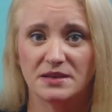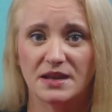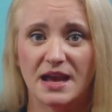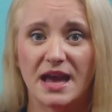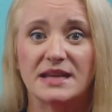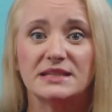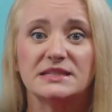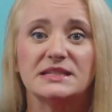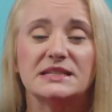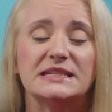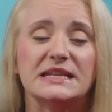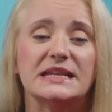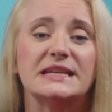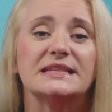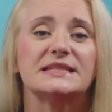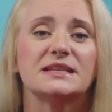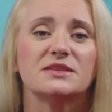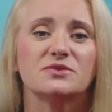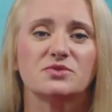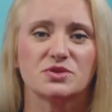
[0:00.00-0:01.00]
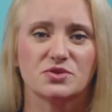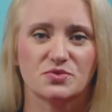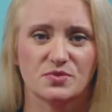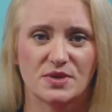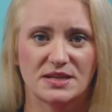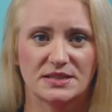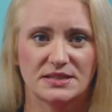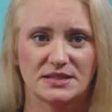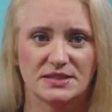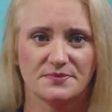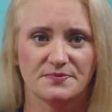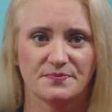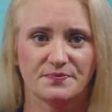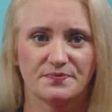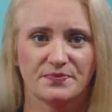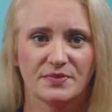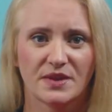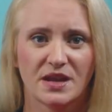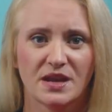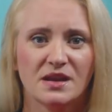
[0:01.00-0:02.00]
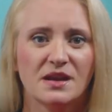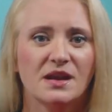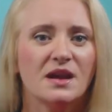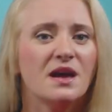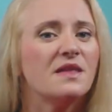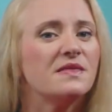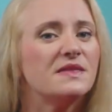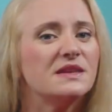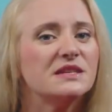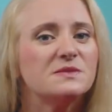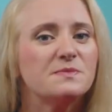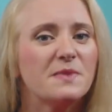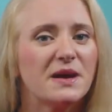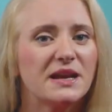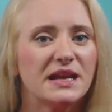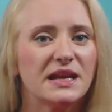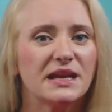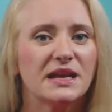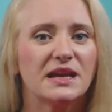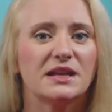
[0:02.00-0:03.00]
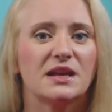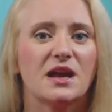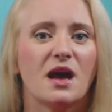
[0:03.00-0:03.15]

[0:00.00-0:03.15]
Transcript: at today's interest rates. This money can